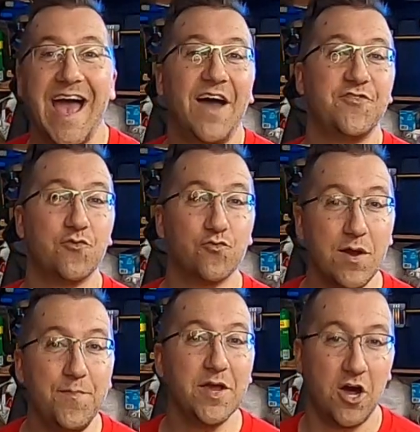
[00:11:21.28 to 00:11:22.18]
after
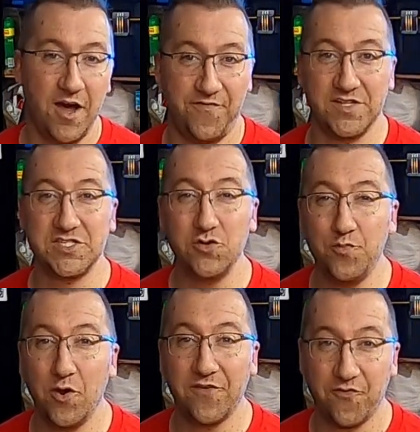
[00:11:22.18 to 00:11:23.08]
ripping off a
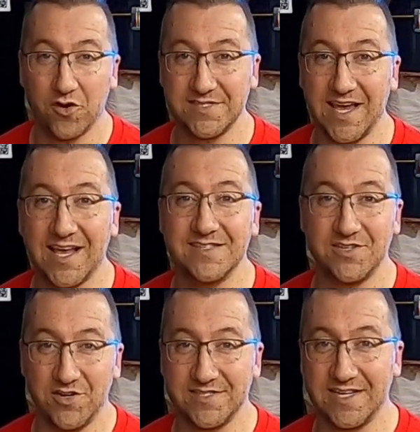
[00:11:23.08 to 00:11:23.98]
2.4 second
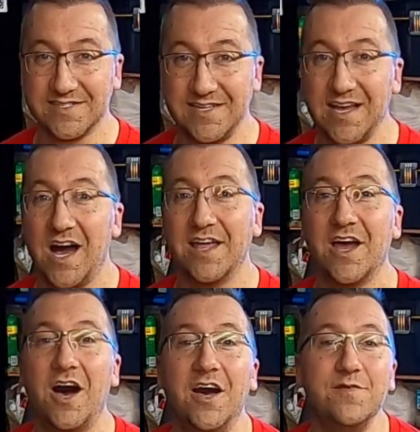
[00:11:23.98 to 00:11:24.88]
0 to 60 on
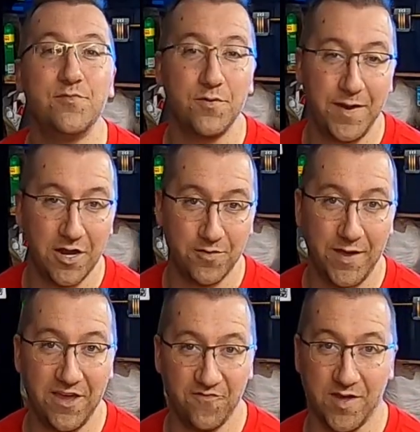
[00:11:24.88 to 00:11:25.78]
unprepared
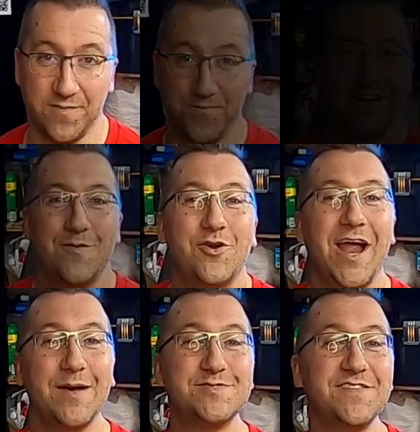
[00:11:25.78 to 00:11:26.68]
pavement.
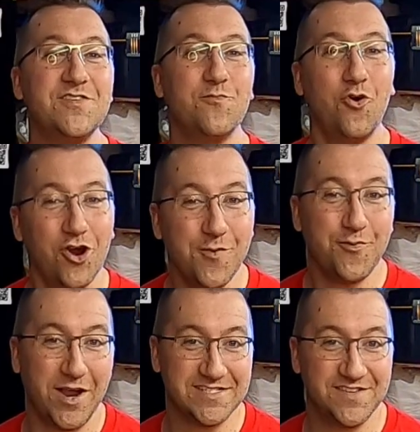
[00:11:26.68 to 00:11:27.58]
Perhaps even more
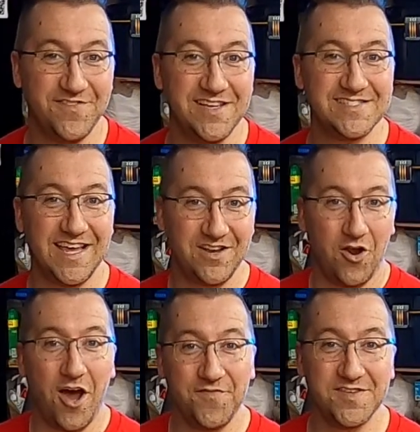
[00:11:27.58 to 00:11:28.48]
impressive is that
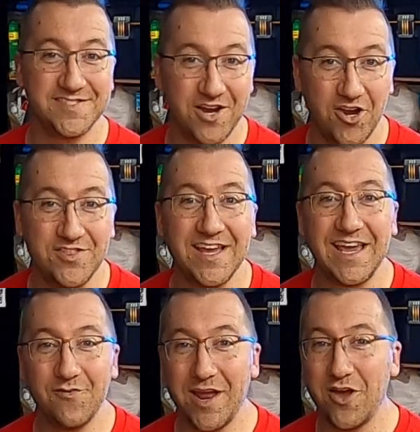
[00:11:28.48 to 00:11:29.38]
off the start, the
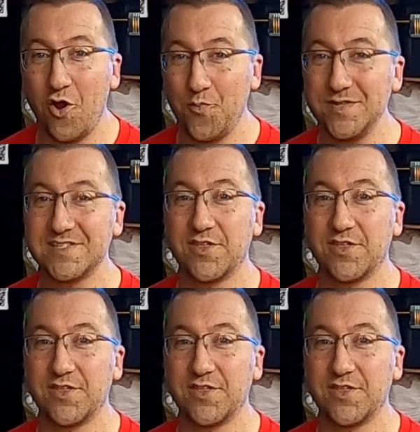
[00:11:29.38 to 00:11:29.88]
E-Ray opens a